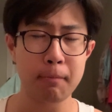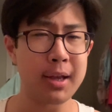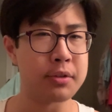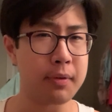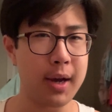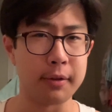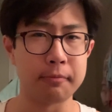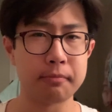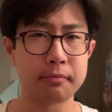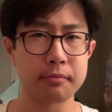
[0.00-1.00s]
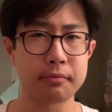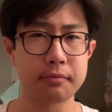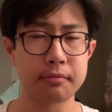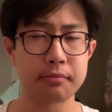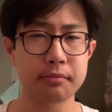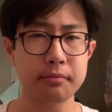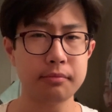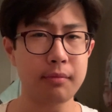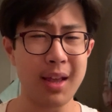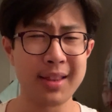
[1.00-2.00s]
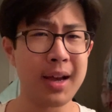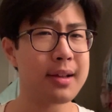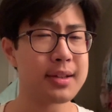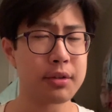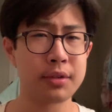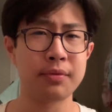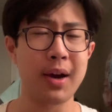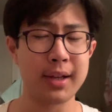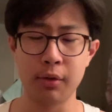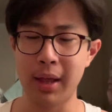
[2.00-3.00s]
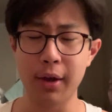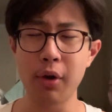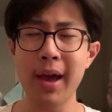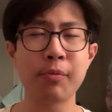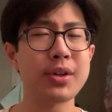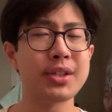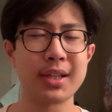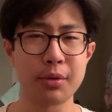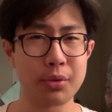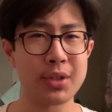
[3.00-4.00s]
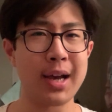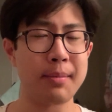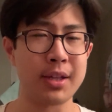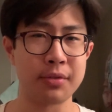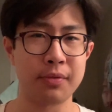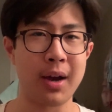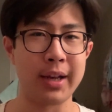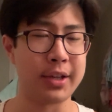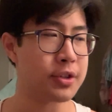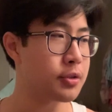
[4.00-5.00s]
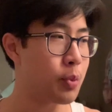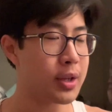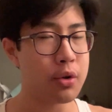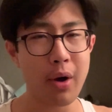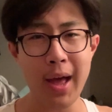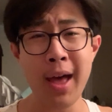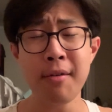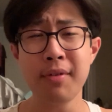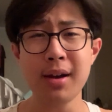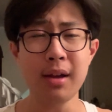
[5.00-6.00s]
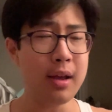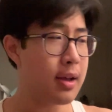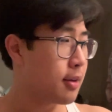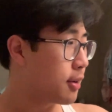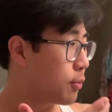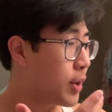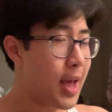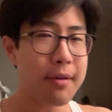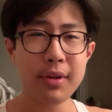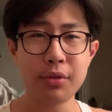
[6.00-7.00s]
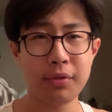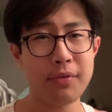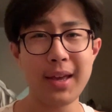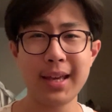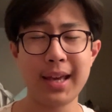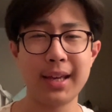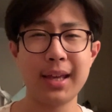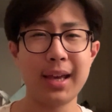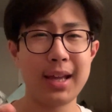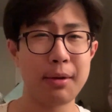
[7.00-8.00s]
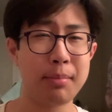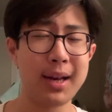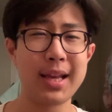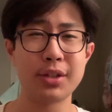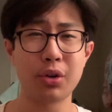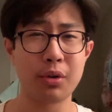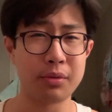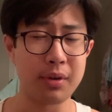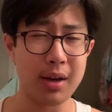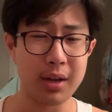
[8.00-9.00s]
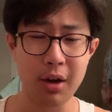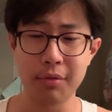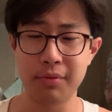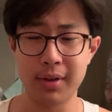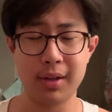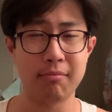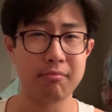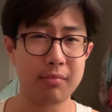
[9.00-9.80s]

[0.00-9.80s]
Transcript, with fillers: It's fine. It turns out it's fine. And like every single time, it's fine. It's just when you're ever, whenever you're thinking in a place of comfort,